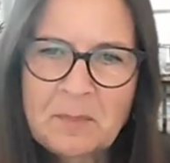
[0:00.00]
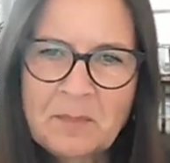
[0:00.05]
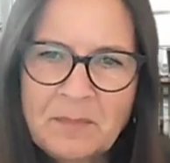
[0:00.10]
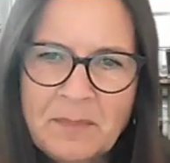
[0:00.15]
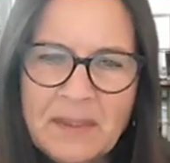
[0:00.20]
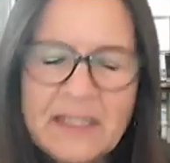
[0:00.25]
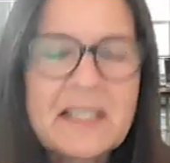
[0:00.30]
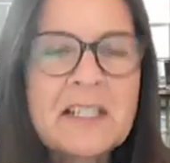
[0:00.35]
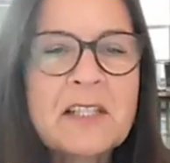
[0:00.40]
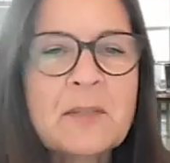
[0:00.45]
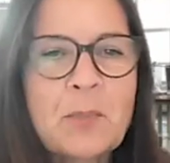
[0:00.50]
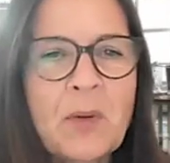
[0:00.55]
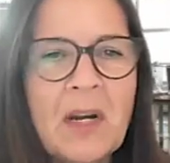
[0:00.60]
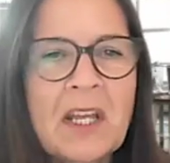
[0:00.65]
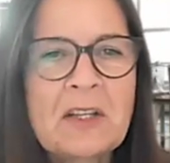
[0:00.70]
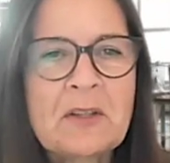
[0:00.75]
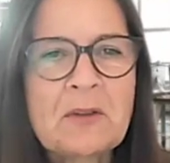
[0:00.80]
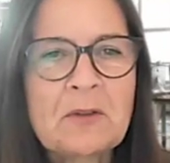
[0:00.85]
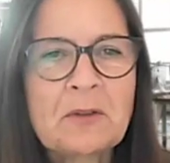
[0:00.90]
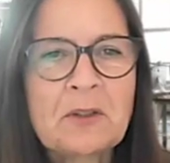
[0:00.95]
biggest
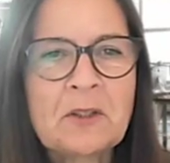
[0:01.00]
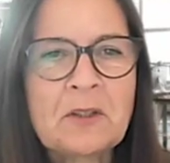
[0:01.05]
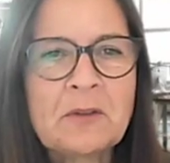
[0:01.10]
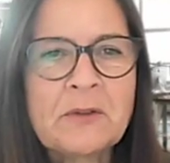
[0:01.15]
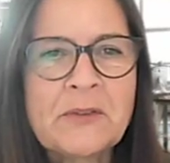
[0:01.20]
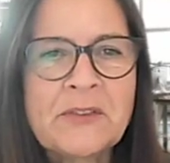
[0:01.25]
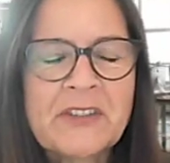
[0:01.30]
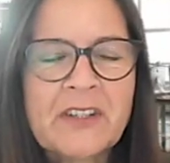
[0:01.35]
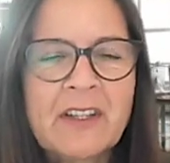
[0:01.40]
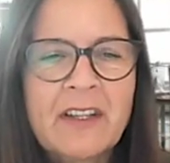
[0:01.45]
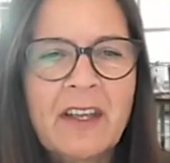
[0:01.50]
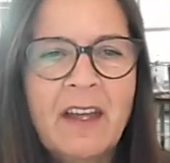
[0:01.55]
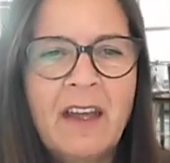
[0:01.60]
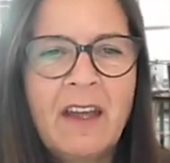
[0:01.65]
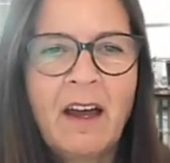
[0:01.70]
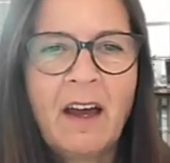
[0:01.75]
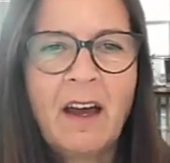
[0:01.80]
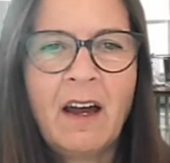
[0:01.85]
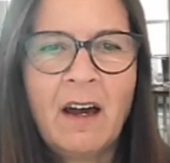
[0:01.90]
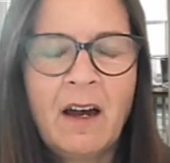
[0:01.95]
breakthroughs
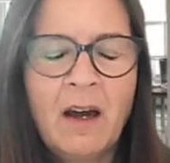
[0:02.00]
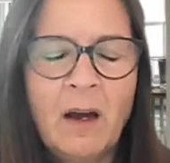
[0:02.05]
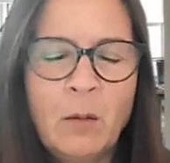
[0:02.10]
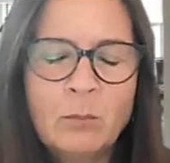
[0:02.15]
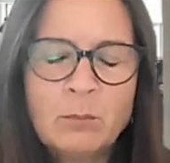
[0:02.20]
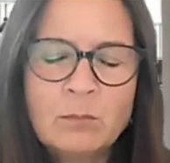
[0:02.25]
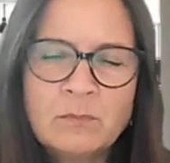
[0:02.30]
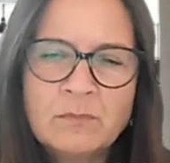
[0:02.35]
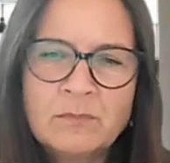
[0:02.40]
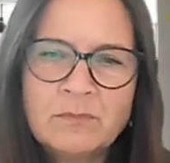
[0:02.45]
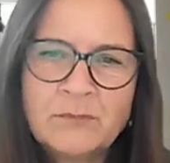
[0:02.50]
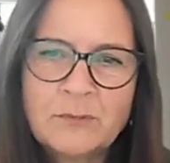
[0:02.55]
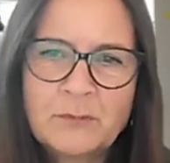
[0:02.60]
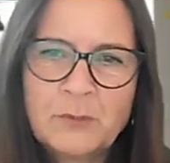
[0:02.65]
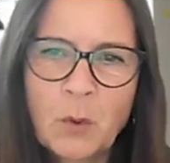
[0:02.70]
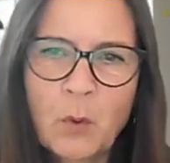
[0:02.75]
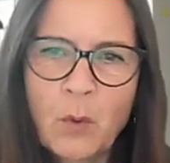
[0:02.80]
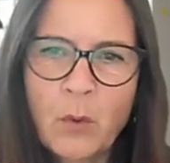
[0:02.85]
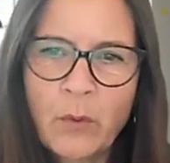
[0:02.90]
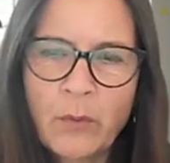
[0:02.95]

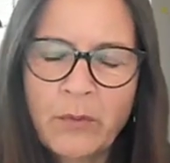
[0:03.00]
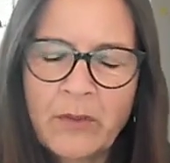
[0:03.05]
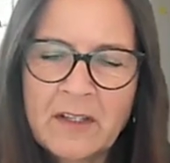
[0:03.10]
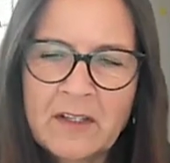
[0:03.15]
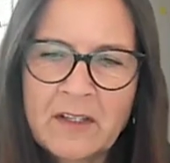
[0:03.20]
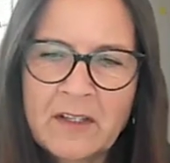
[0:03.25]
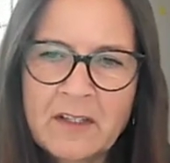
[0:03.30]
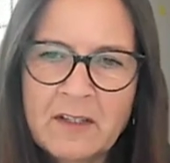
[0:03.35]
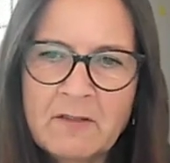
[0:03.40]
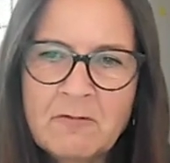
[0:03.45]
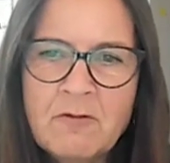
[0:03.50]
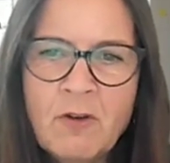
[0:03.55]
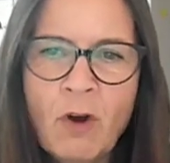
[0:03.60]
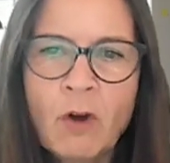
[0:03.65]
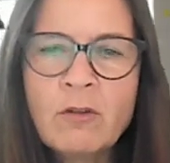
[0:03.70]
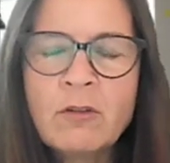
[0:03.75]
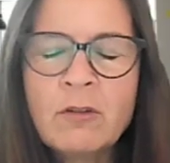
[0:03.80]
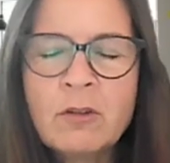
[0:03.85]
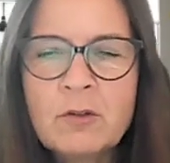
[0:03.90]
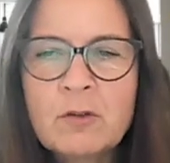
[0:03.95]
for the
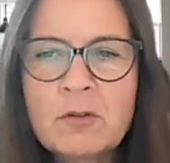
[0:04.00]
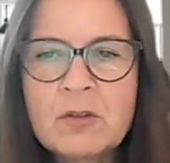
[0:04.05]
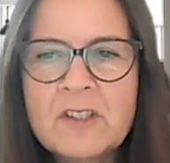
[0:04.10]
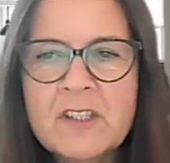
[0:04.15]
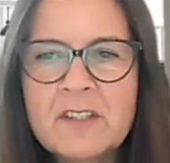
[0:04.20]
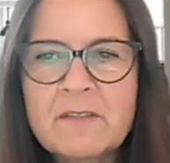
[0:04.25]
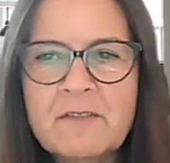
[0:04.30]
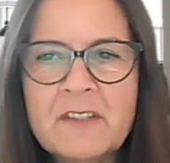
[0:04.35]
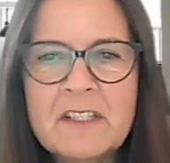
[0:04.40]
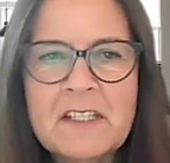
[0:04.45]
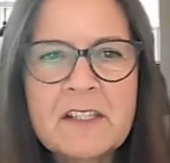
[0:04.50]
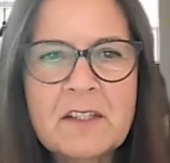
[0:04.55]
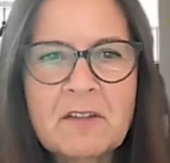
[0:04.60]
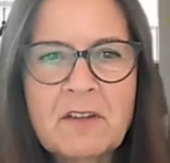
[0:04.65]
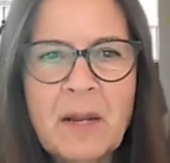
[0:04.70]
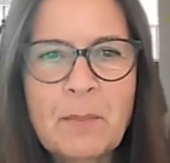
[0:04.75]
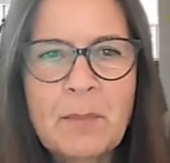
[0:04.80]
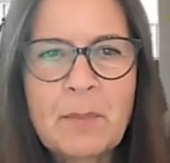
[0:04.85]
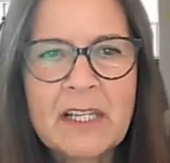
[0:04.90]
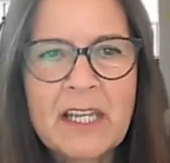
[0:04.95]
non-lucrative visa
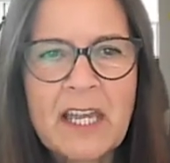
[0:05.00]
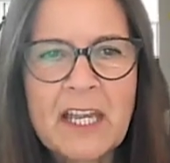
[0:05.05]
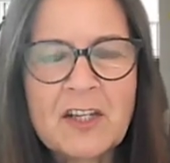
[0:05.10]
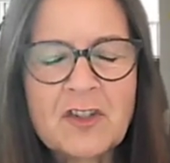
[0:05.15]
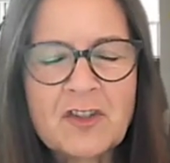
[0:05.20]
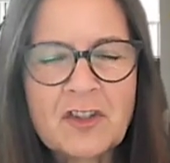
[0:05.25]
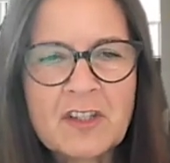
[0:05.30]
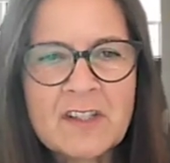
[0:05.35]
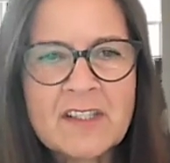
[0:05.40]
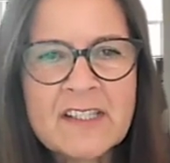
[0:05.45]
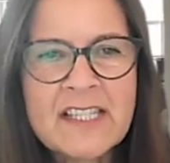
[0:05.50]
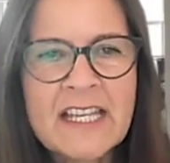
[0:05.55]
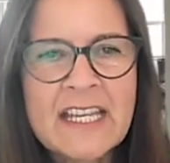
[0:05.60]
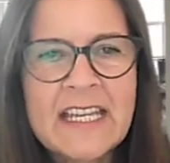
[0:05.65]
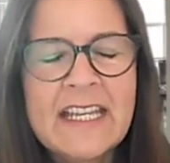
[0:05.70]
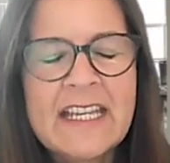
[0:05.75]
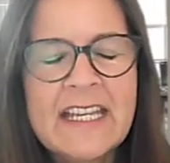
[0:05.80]
applications